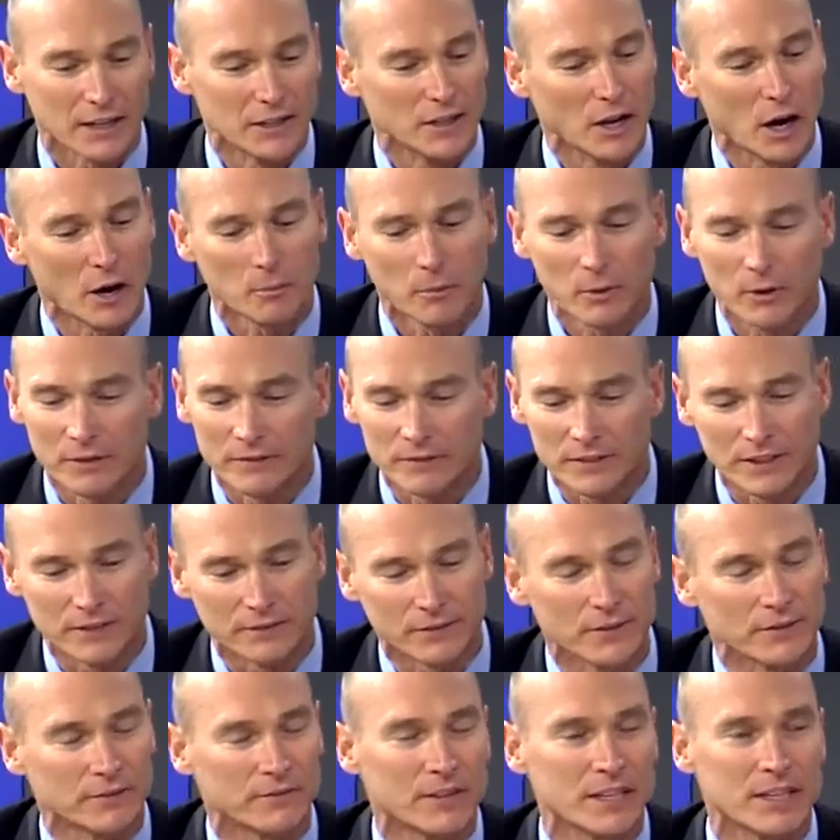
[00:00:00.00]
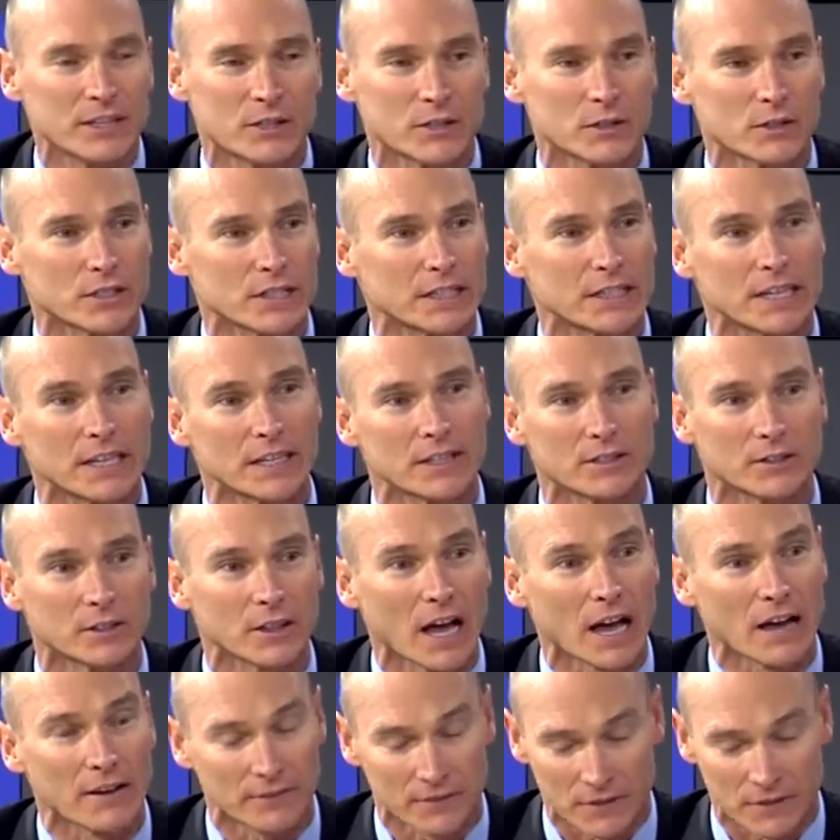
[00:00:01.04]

a number of different features in his life.